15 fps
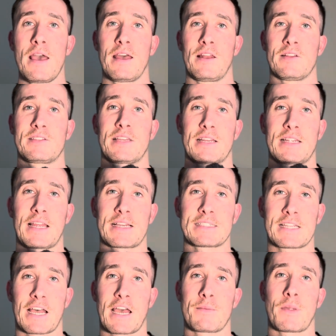And until
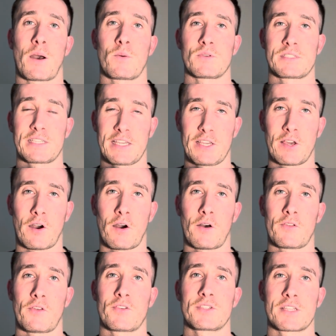next time, I will see y'all
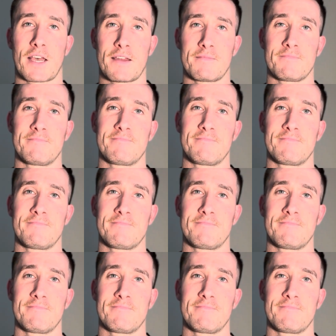on the other side.